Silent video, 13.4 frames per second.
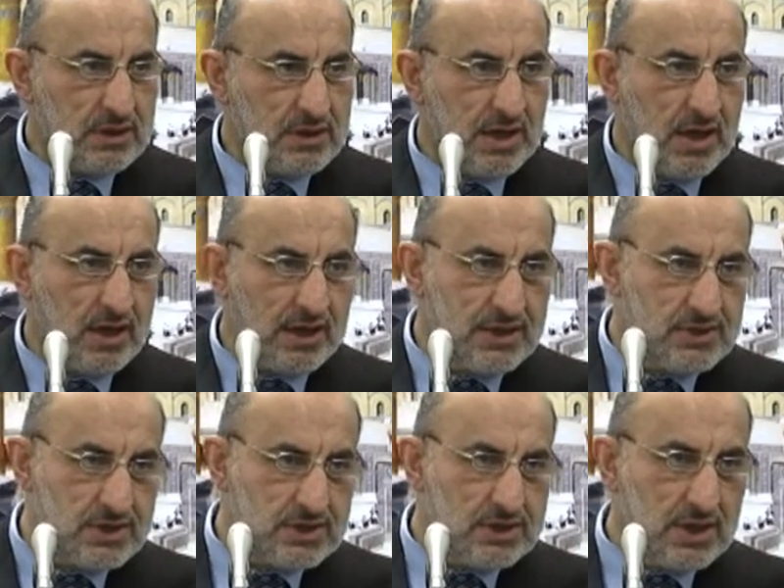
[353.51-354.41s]
they are
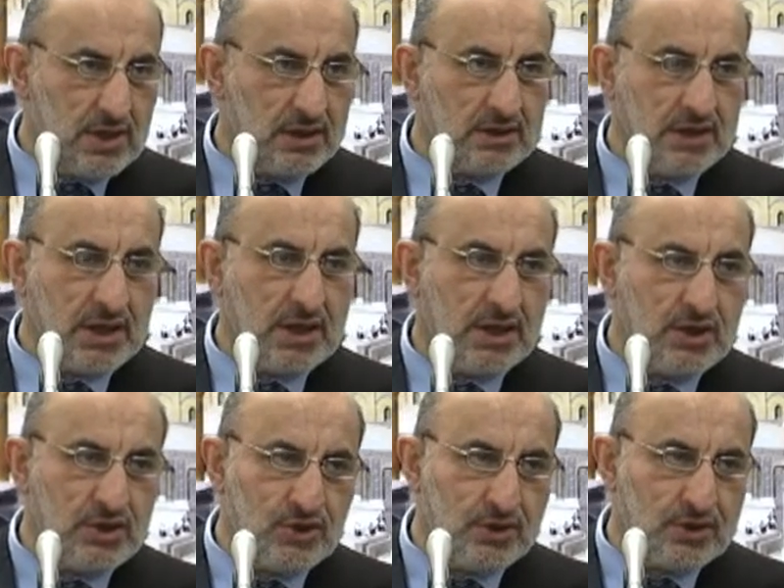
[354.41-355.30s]
najis and they are
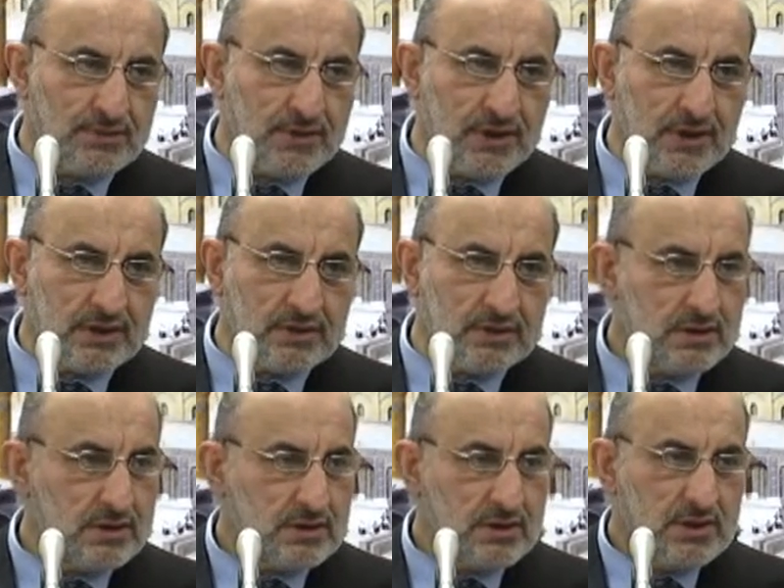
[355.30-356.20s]
in your pocket,
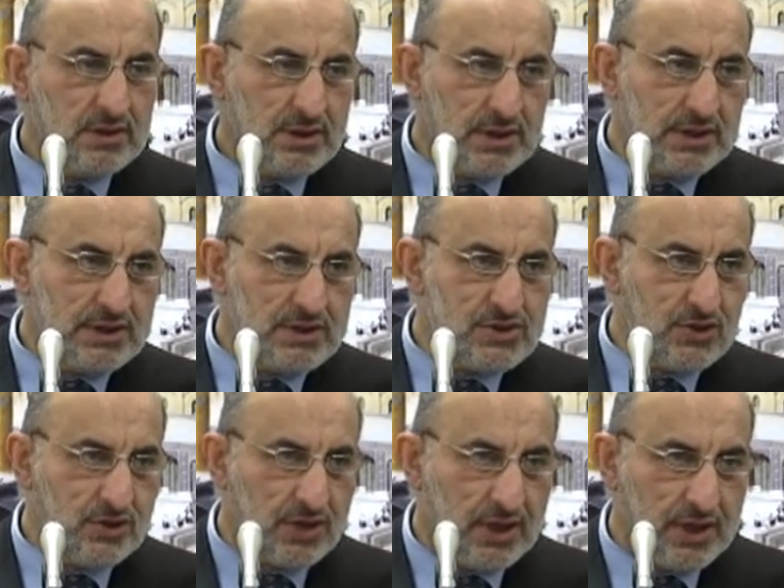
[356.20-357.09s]
then it is
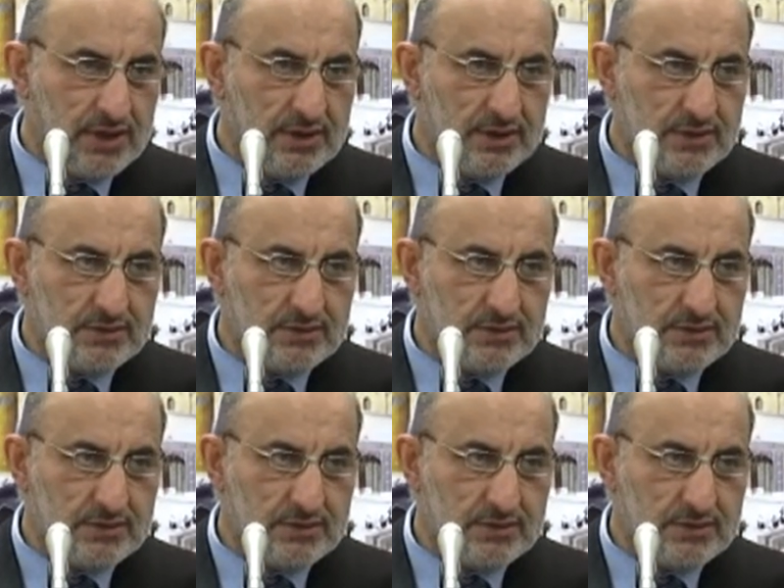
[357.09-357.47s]
okay.